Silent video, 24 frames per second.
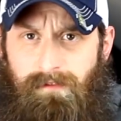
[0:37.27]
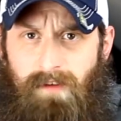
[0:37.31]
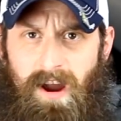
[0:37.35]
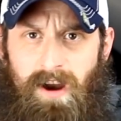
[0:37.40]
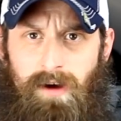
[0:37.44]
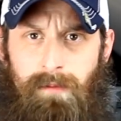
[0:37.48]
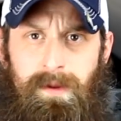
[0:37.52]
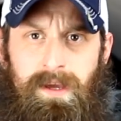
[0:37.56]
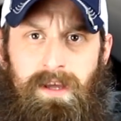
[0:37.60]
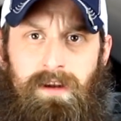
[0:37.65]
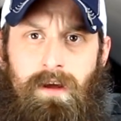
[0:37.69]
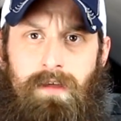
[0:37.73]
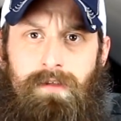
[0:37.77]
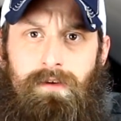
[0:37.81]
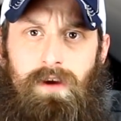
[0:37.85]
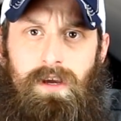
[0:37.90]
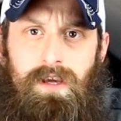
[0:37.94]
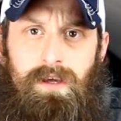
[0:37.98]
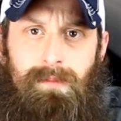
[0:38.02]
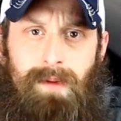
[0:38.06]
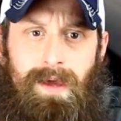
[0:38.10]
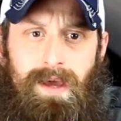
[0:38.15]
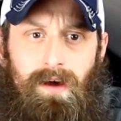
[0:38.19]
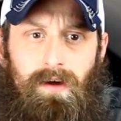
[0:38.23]
fire me another
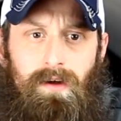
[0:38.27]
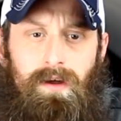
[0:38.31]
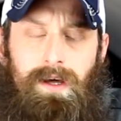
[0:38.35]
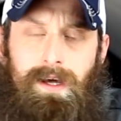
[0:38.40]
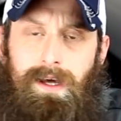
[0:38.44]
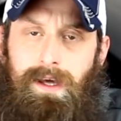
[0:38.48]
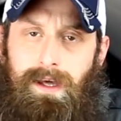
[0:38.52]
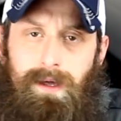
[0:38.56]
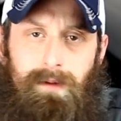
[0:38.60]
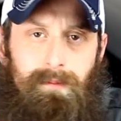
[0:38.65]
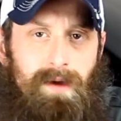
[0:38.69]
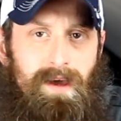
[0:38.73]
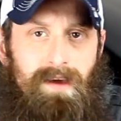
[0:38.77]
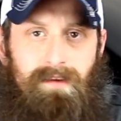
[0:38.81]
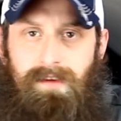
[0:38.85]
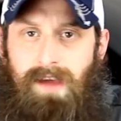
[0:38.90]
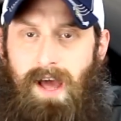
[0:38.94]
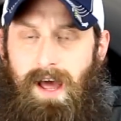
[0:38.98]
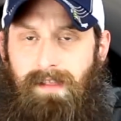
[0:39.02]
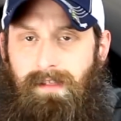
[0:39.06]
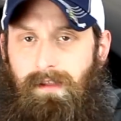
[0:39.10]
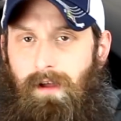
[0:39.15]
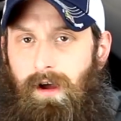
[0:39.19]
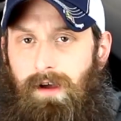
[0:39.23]
email. It may have
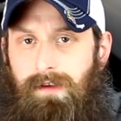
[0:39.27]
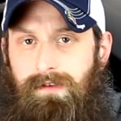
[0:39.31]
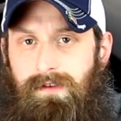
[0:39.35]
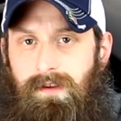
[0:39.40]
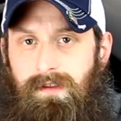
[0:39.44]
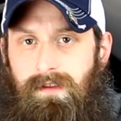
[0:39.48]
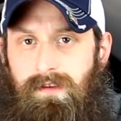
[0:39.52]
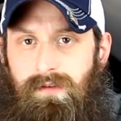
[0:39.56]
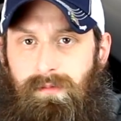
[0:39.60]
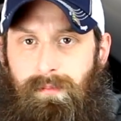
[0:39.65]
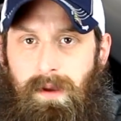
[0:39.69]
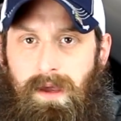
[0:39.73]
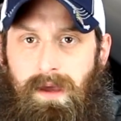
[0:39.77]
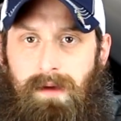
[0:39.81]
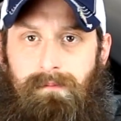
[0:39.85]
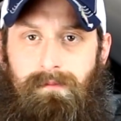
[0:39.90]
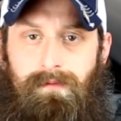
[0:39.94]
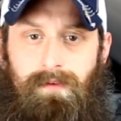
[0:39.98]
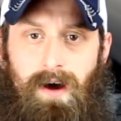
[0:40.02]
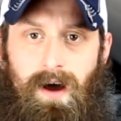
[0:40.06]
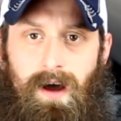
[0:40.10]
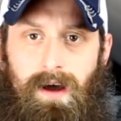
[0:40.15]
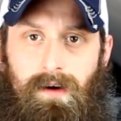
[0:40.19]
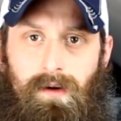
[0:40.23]
gotten lost in the
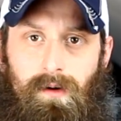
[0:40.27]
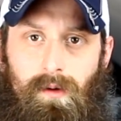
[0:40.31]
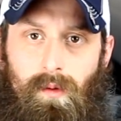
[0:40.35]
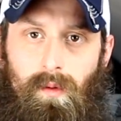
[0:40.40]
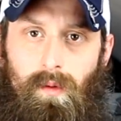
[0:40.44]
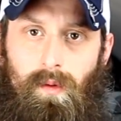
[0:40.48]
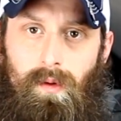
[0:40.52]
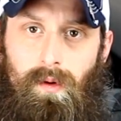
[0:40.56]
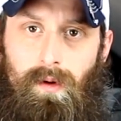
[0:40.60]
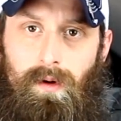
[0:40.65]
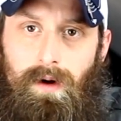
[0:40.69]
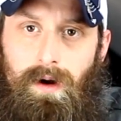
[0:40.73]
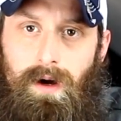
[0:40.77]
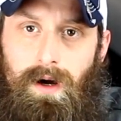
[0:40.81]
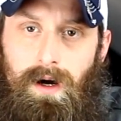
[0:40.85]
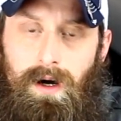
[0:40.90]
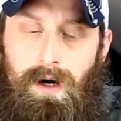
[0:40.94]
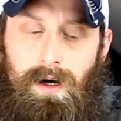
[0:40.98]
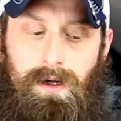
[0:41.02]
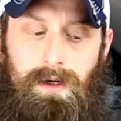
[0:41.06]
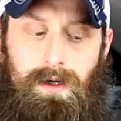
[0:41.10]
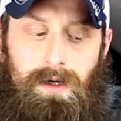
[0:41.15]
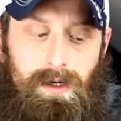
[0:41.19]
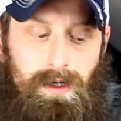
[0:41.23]
spam file
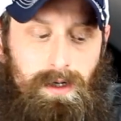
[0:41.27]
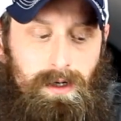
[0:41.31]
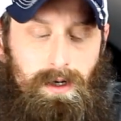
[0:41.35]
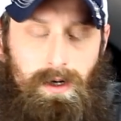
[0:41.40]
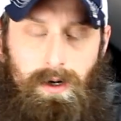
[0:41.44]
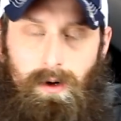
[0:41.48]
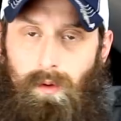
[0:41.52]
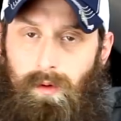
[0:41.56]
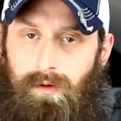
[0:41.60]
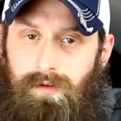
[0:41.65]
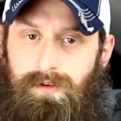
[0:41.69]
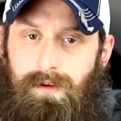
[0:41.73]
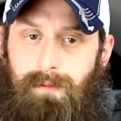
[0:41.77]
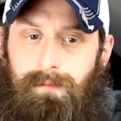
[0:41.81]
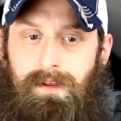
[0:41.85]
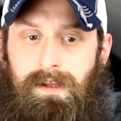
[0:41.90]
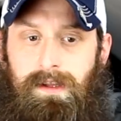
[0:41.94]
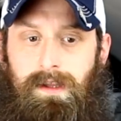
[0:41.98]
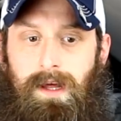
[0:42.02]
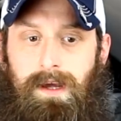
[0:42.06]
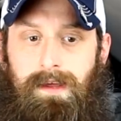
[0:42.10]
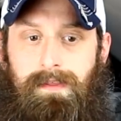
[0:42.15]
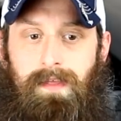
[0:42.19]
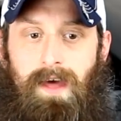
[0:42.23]
or
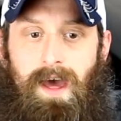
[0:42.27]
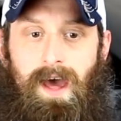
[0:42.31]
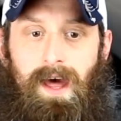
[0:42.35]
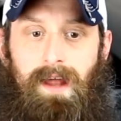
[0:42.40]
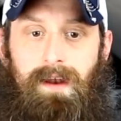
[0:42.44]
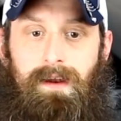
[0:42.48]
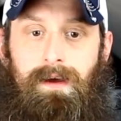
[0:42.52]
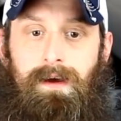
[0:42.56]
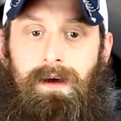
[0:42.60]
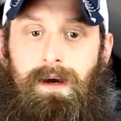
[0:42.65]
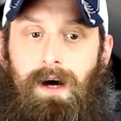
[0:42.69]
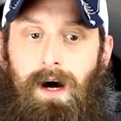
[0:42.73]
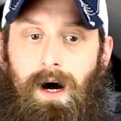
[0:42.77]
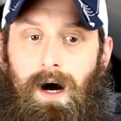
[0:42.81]
something like that.